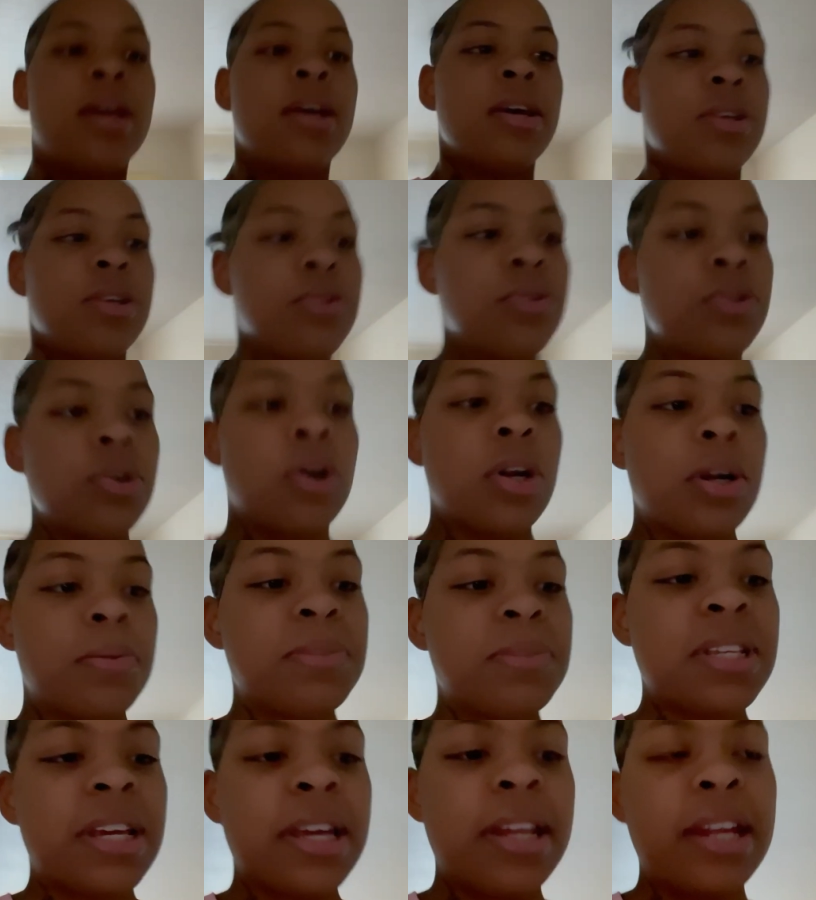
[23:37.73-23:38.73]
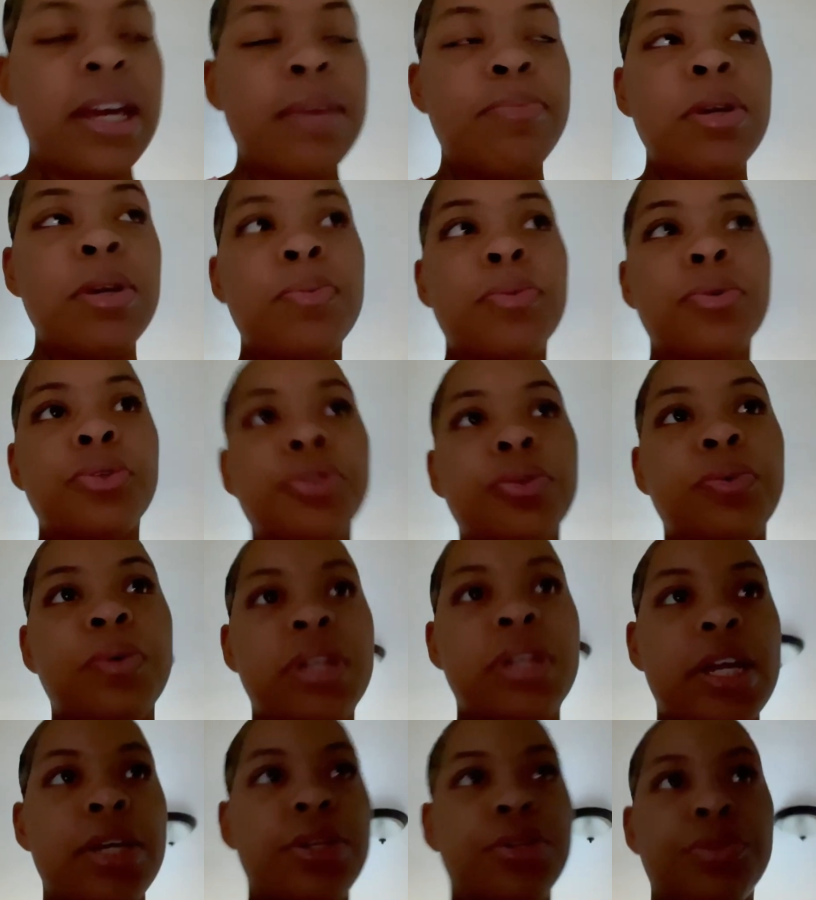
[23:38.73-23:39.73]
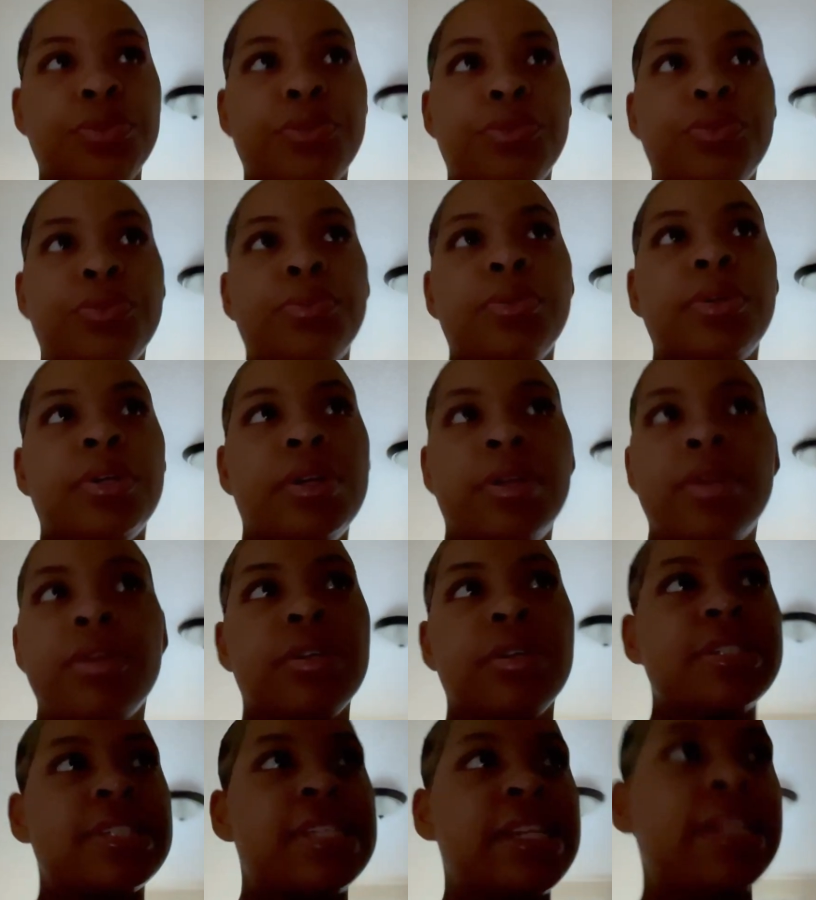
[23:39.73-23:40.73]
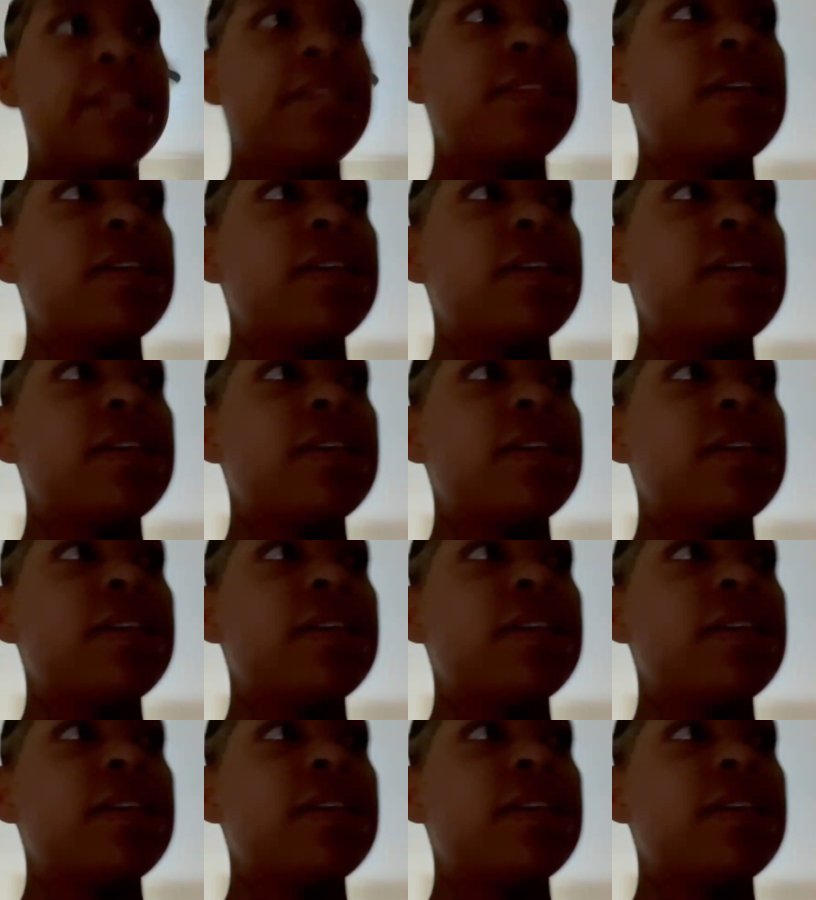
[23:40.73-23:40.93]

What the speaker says: You know what I'm saying? Let people do what they do. Because at the end